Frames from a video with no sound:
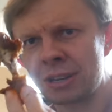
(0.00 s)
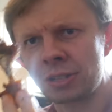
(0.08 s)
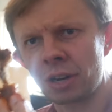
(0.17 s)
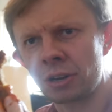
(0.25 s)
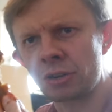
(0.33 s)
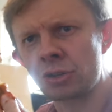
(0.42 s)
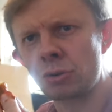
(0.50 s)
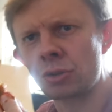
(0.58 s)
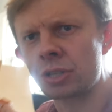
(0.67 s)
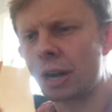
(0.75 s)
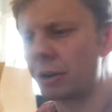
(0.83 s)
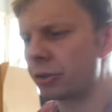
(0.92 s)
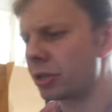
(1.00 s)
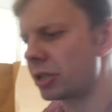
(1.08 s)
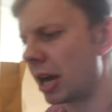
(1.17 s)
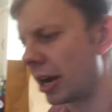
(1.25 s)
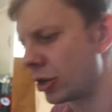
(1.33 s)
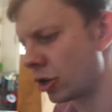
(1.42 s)
second suicidal to
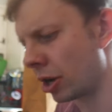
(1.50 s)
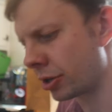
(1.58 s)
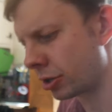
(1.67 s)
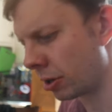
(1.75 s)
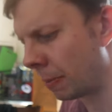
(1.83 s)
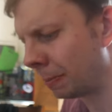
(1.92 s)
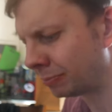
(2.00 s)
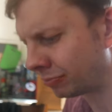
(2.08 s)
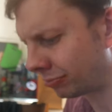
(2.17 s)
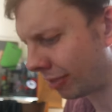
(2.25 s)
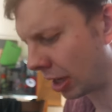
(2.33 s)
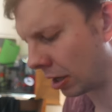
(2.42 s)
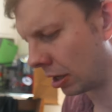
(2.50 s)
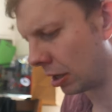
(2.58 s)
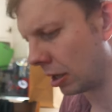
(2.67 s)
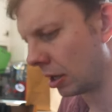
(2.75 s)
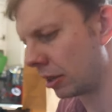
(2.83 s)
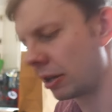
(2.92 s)
tie Justin.
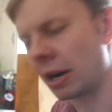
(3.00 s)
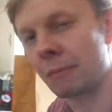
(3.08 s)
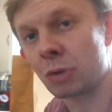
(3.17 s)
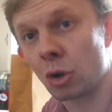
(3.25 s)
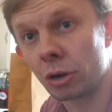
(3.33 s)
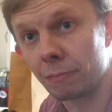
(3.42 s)
Then I'm going to